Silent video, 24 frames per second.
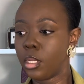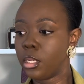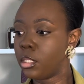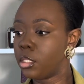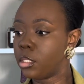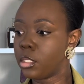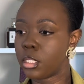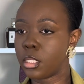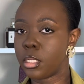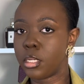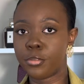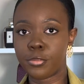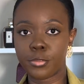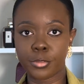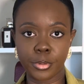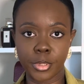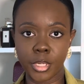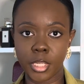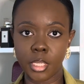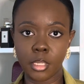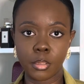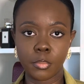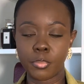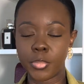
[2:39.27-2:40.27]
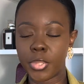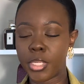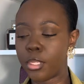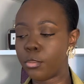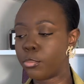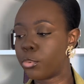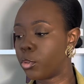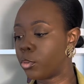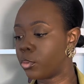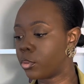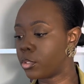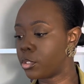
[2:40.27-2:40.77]
delivery
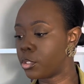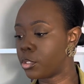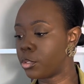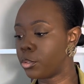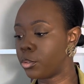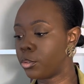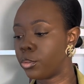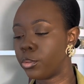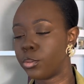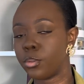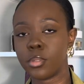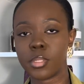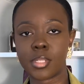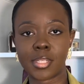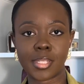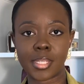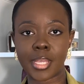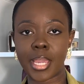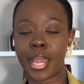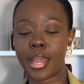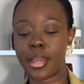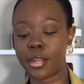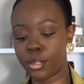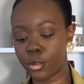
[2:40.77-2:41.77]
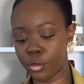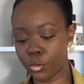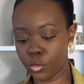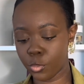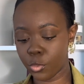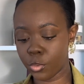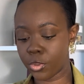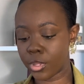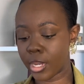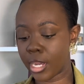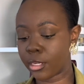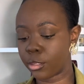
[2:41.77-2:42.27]
people to scan and all
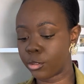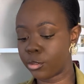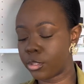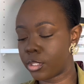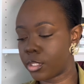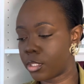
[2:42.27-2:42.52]
that good